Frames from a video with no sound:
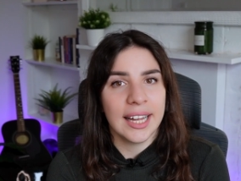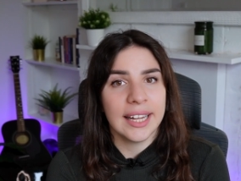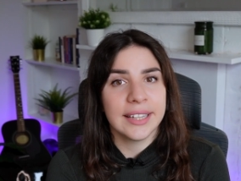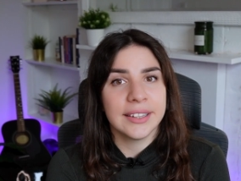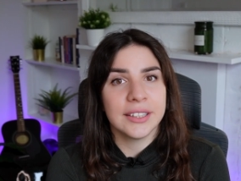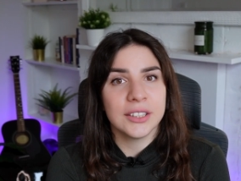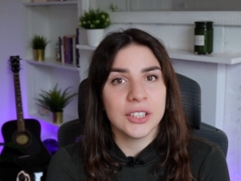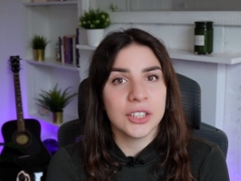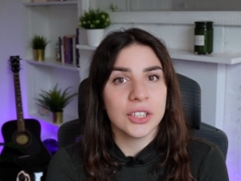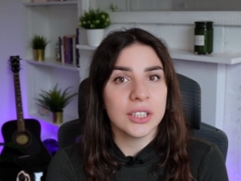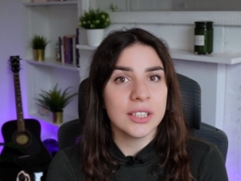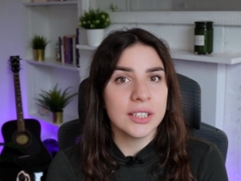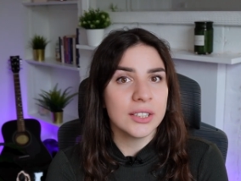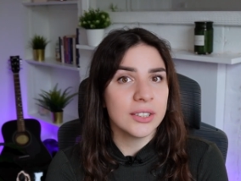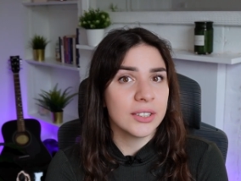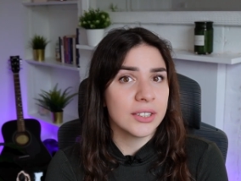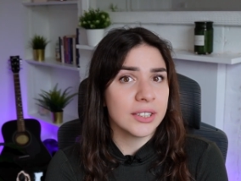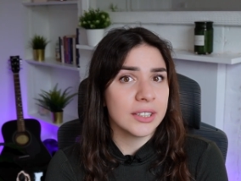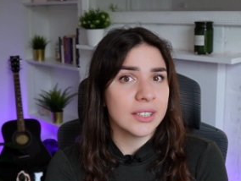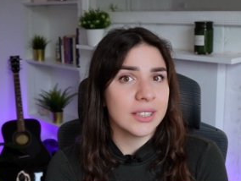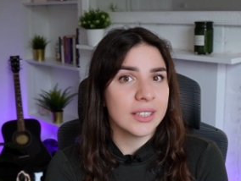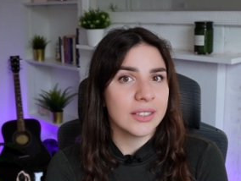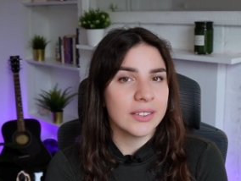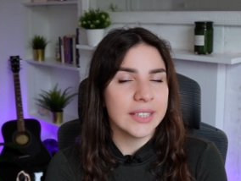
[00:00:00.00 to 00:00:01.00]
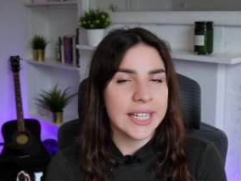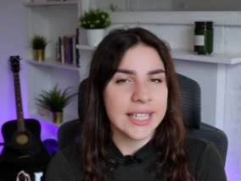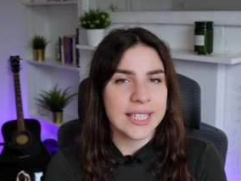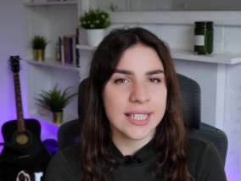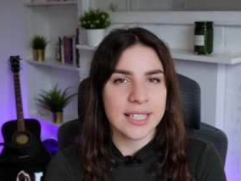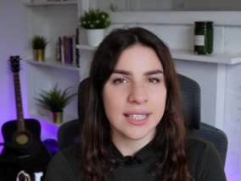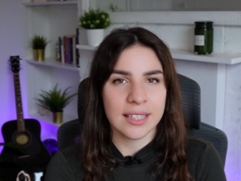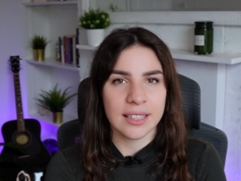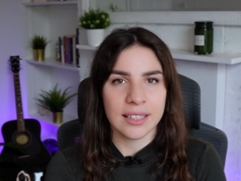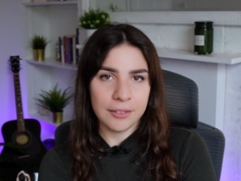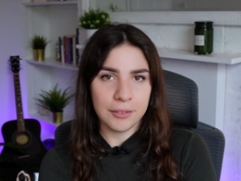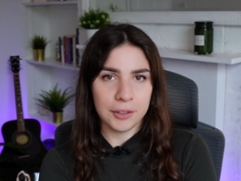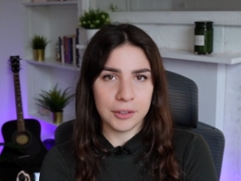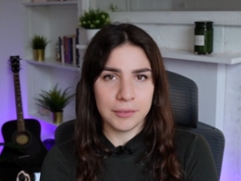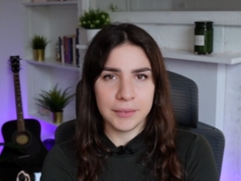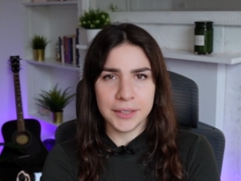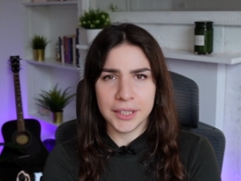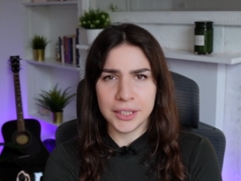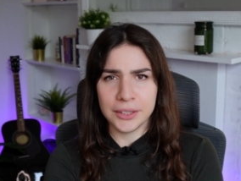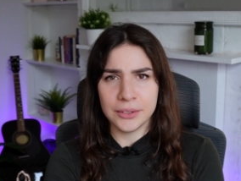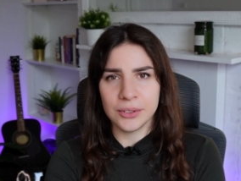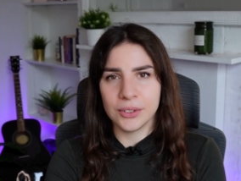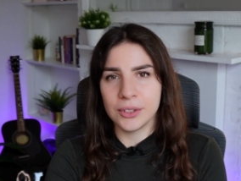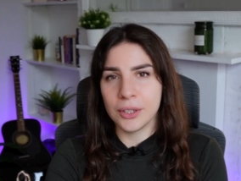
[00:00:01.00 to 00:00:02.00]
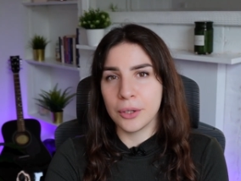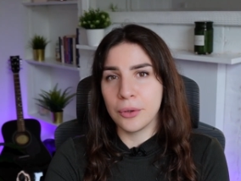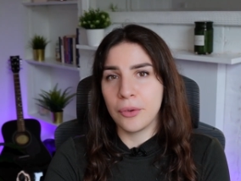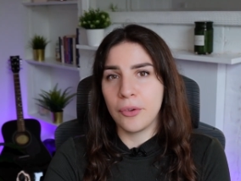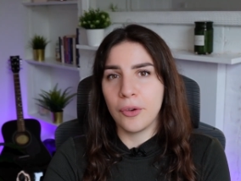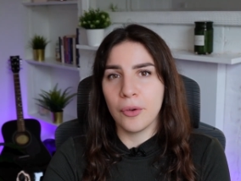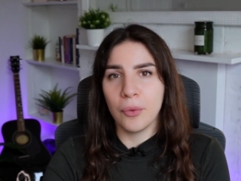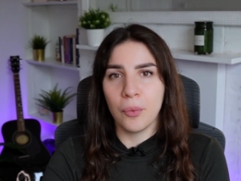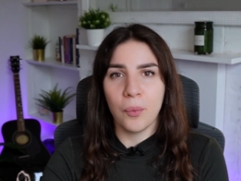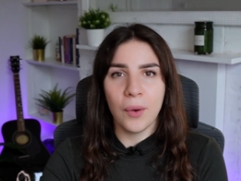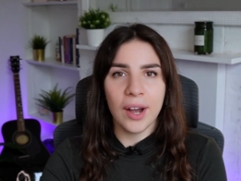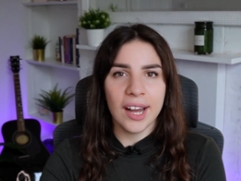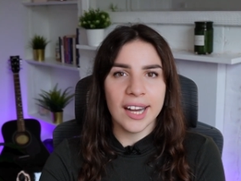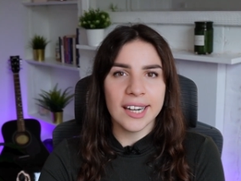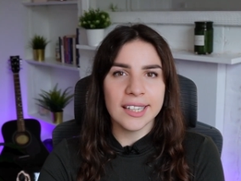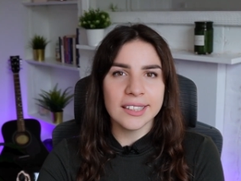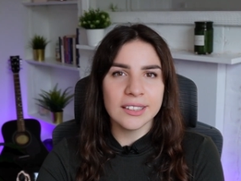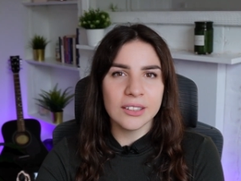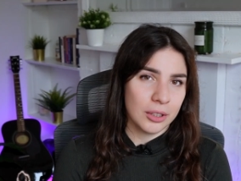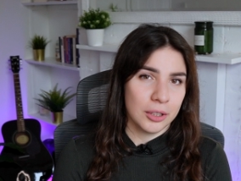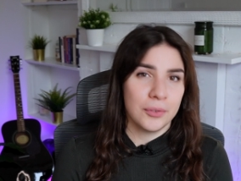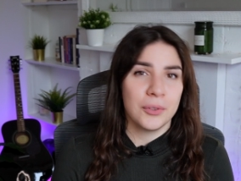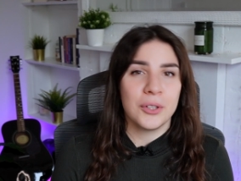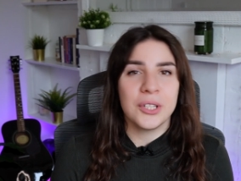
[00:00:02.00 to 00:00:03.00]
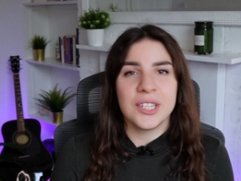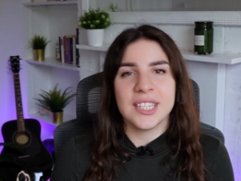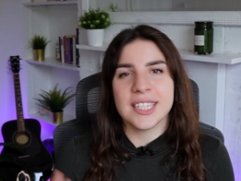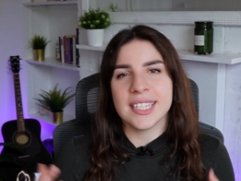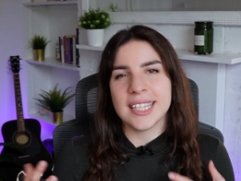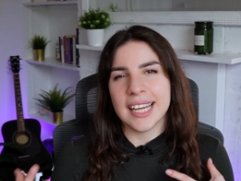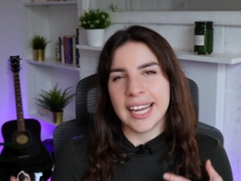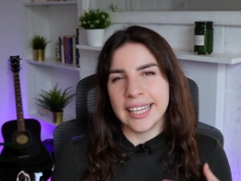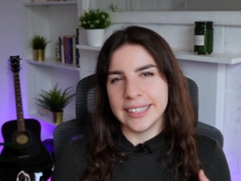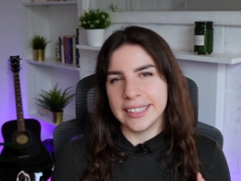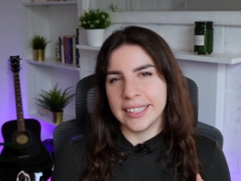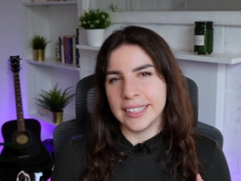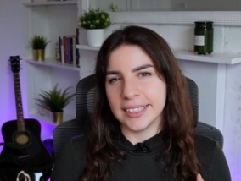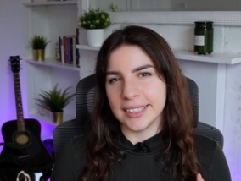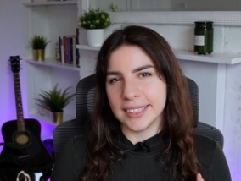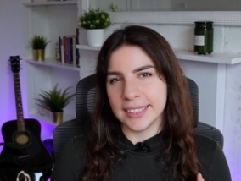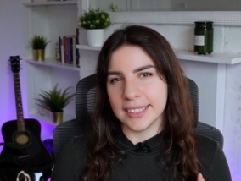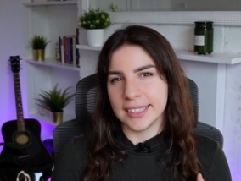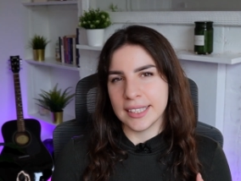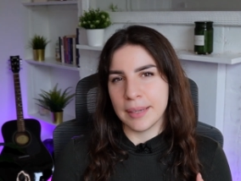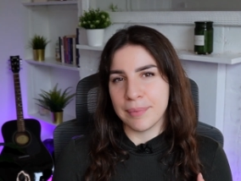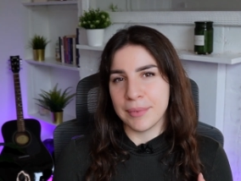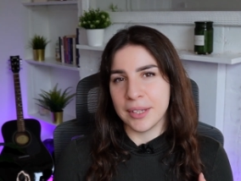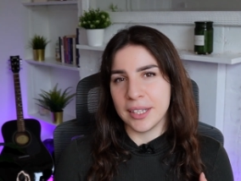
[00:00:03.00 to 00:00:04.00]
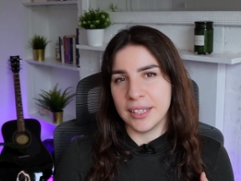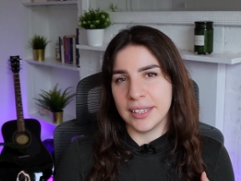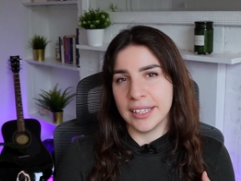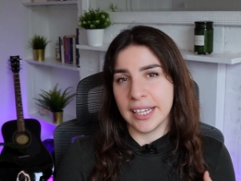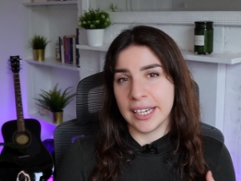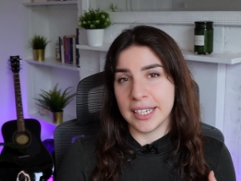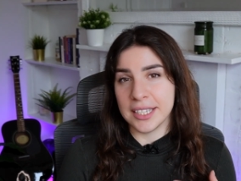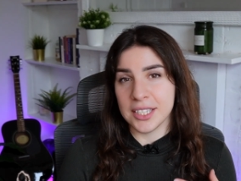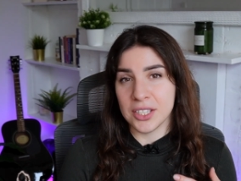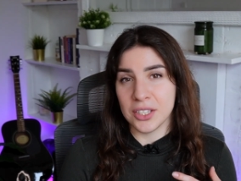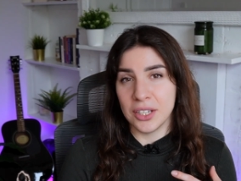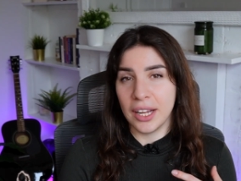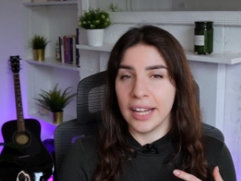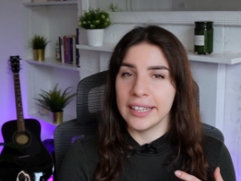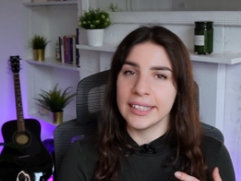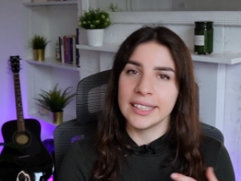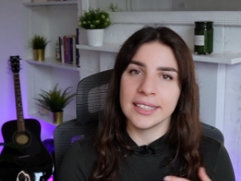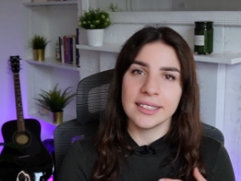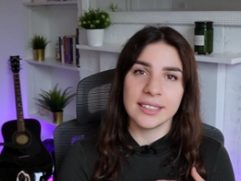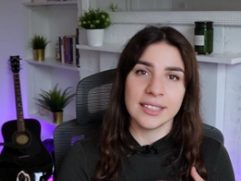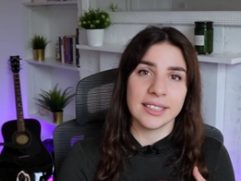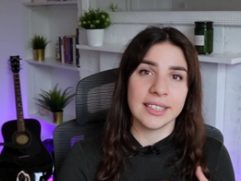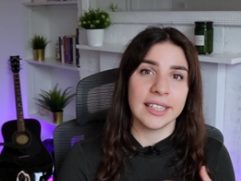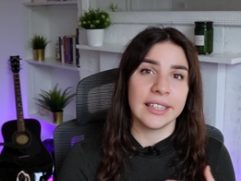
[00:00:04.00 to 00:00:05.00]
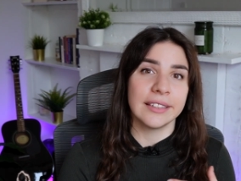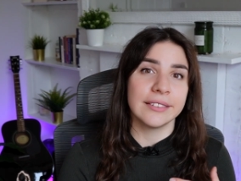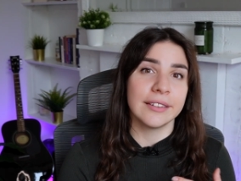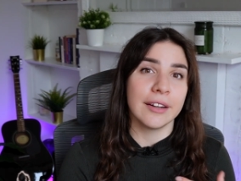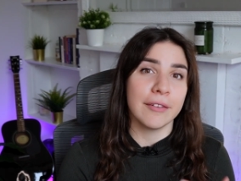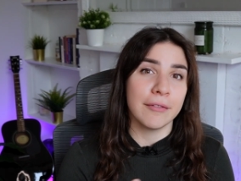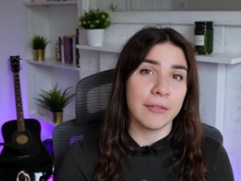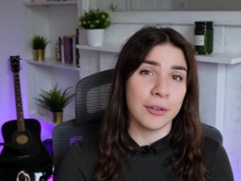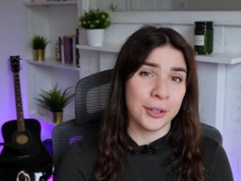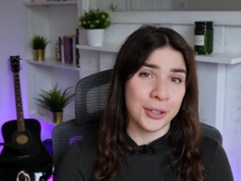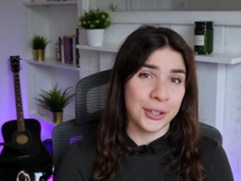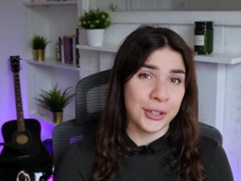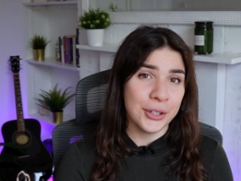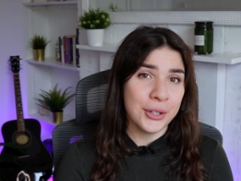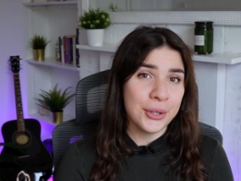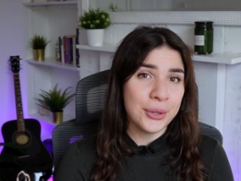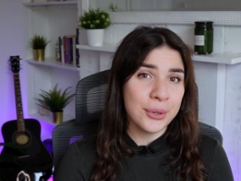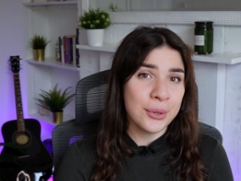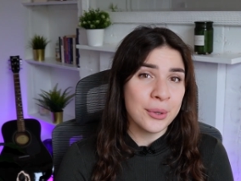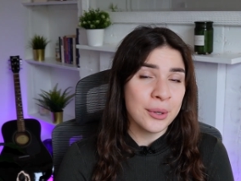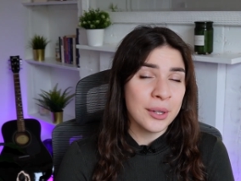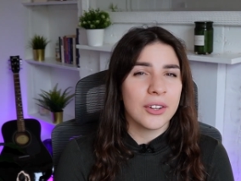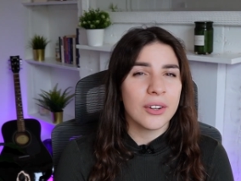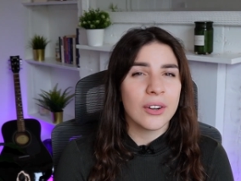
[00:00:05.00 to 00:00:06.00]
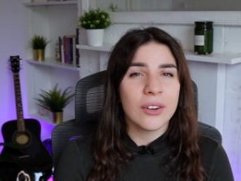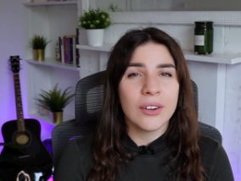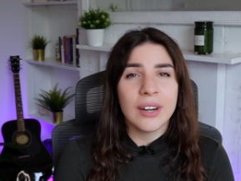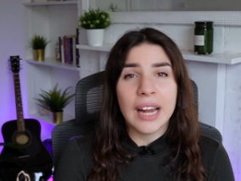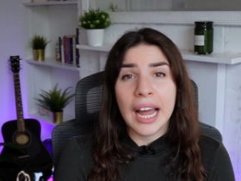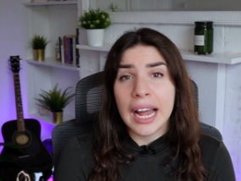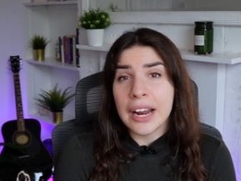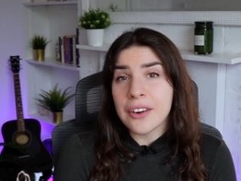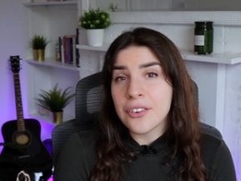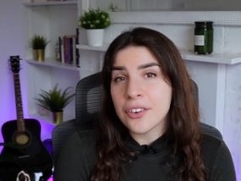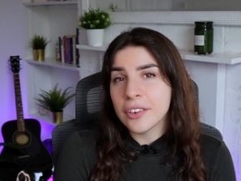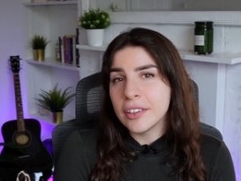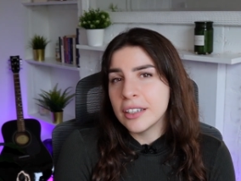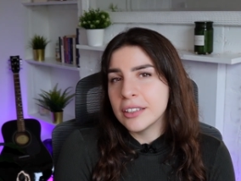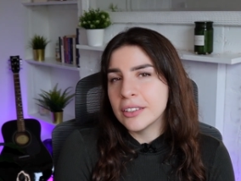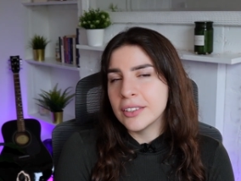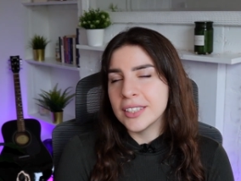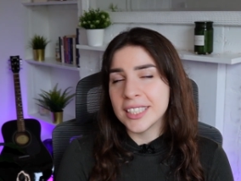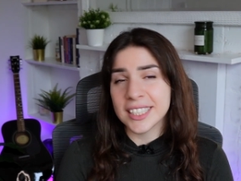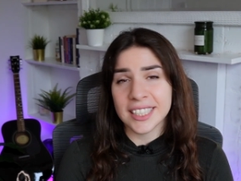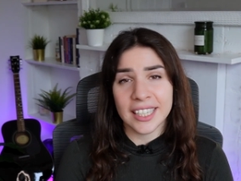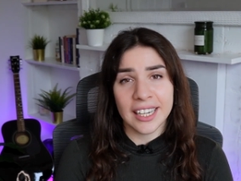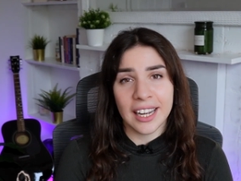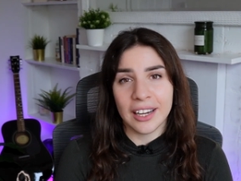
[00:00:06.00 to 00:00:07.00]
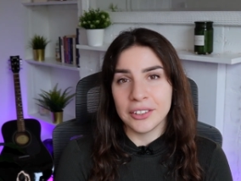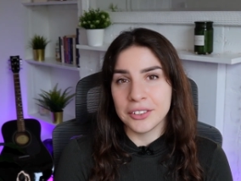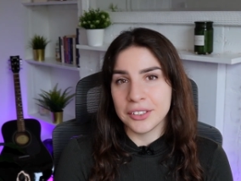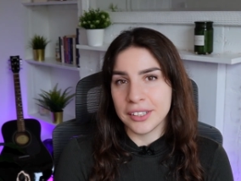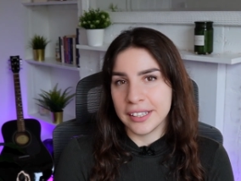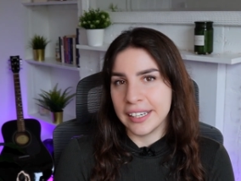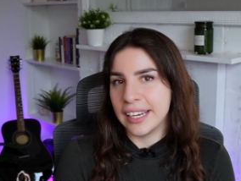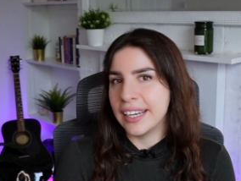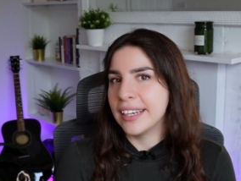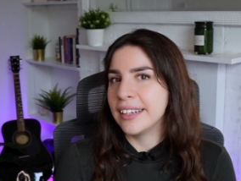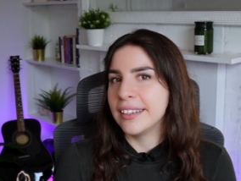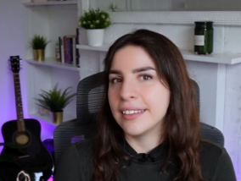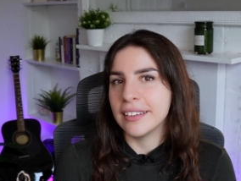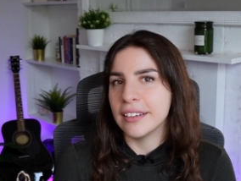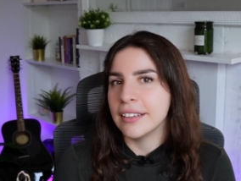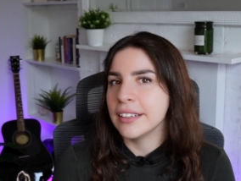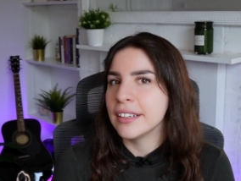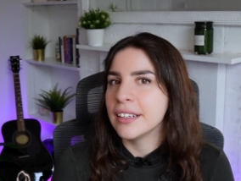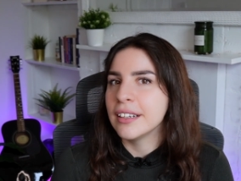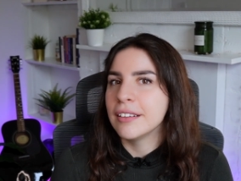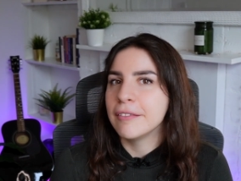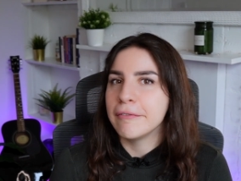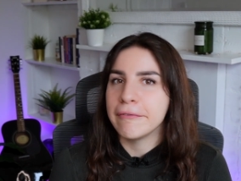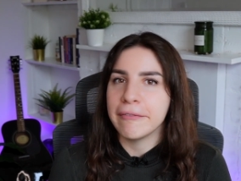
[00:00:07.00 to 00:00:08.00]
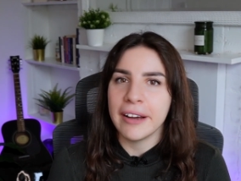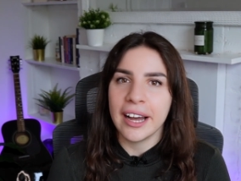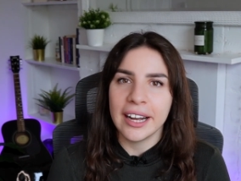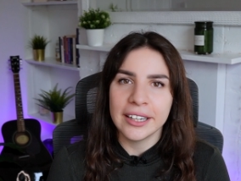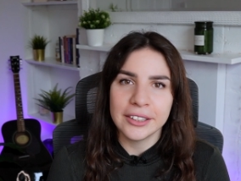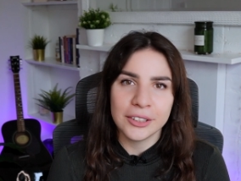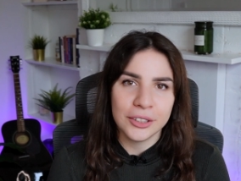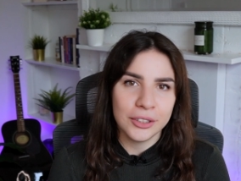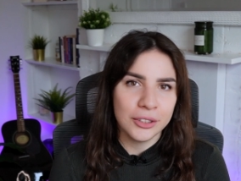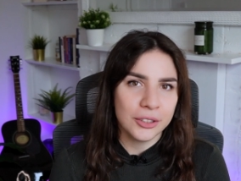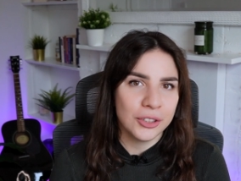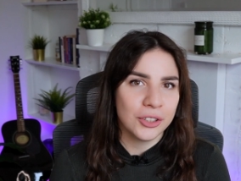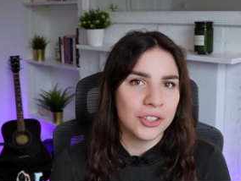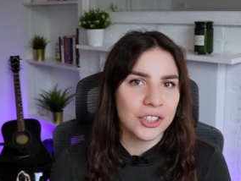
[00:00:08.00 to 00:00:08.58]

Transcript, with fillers: And there's also zero risk. If your videos don't do well, or if you decide that it's something that is not necessarily for you, you're not really losing out on anything. In fact, you're